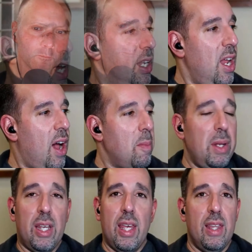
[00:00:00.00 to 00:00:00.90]
No, I
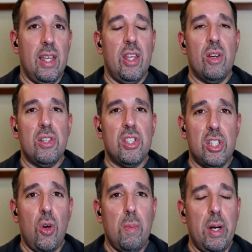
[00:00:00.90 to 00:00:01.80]
mean keep, there is
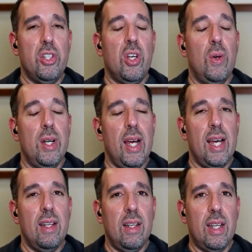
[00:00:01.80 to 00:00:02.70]
so much going
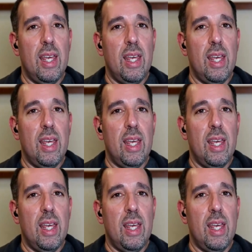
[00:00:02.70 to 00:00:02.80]
on.